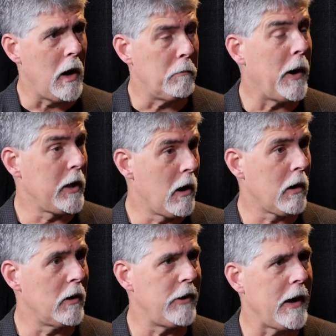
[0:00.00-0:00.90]
budding
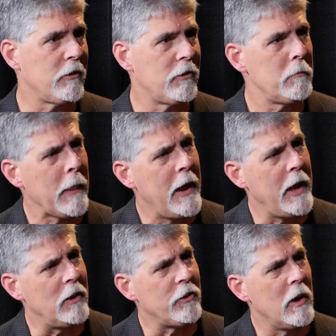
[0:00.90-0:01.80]
architects
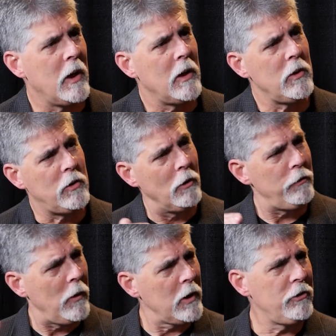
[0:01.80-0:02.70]
is don't
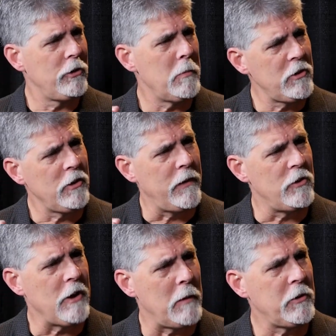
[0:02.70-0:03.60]
focus so much on the
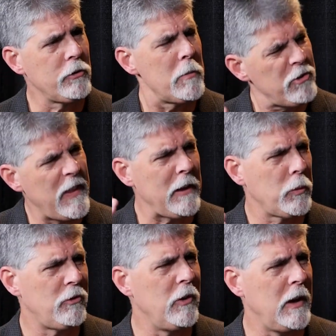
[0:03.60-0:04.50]
job description. That's
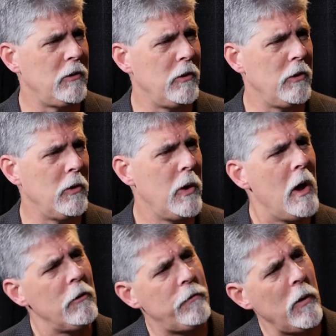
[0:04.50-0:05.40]
what you need to do.
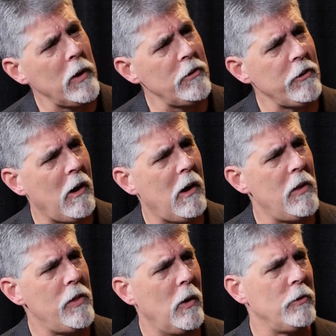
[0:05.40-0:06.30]
Mm-hmm. Focus
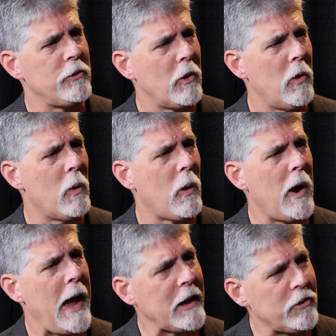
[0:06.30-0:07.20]
on those core
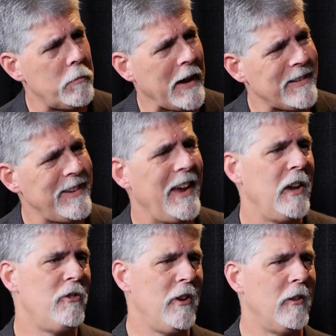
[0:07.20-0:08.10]

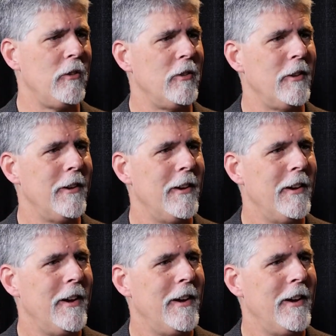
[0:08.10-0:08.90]
expectations. I think